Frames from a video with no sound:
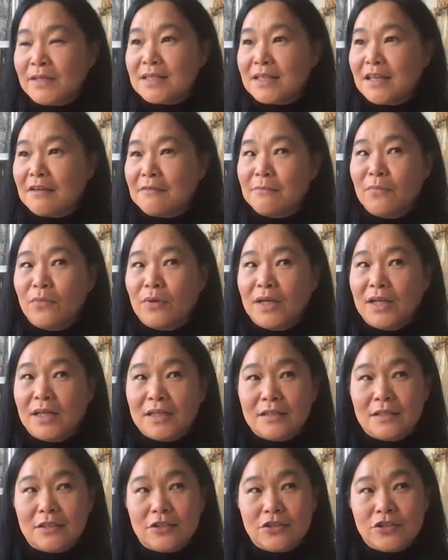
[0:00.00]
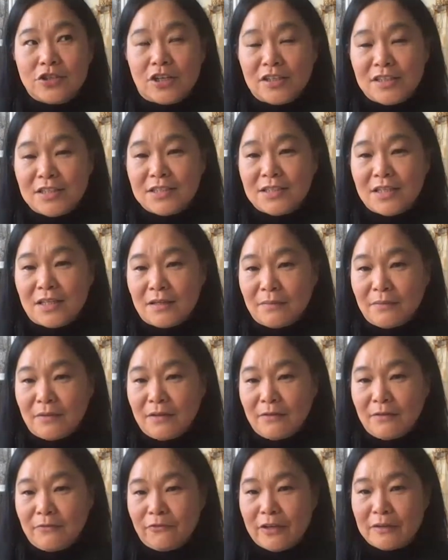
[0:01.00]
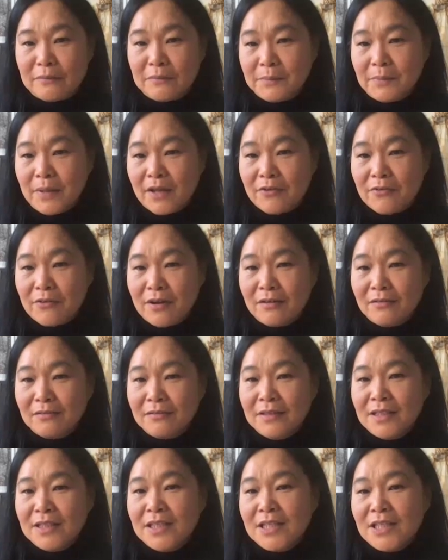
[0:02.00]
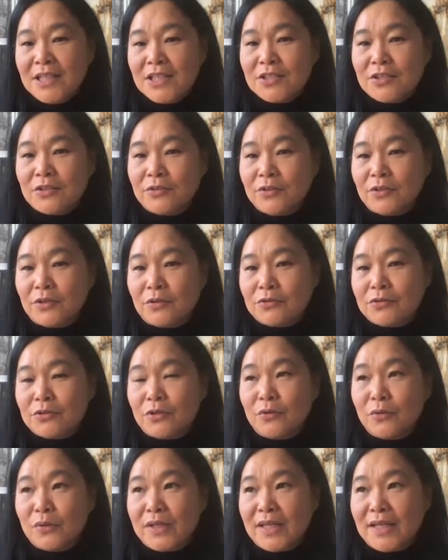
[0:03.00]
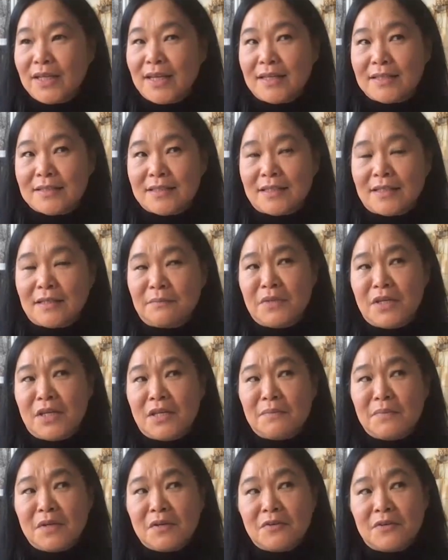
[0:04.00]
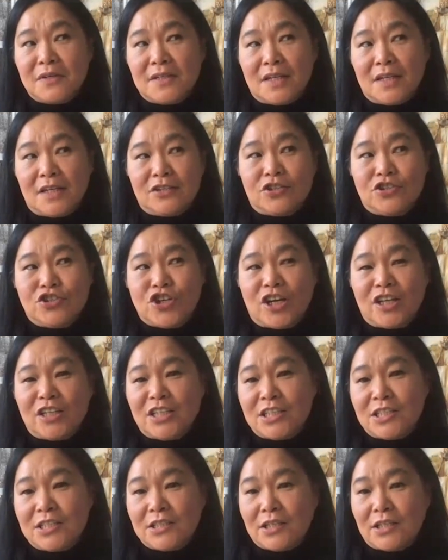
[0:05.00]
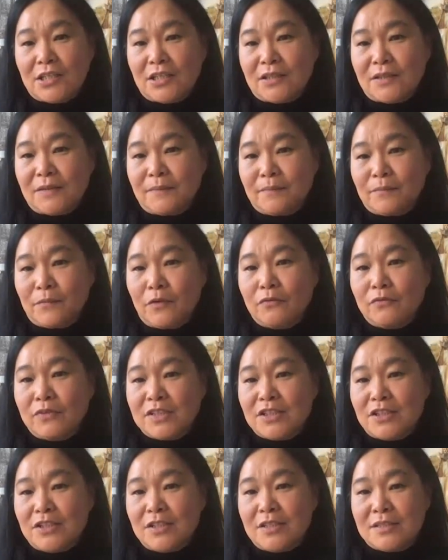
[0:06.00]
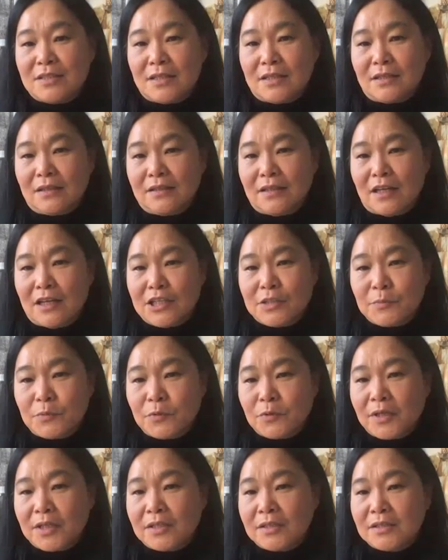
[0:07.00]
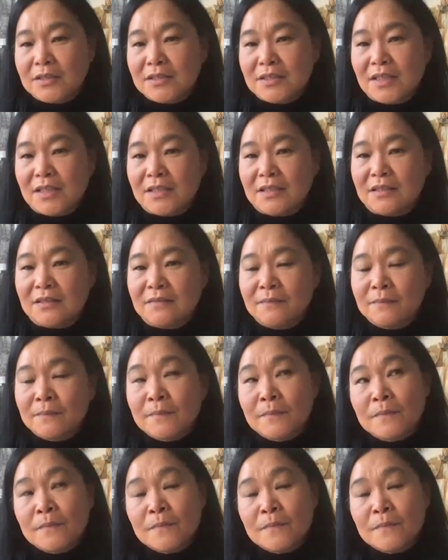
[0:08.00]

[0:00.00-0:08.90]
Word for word: because I came more like a Chinese uh, family background. So you're also looking at um, immigrant as Chinese uh, overseas uh, and,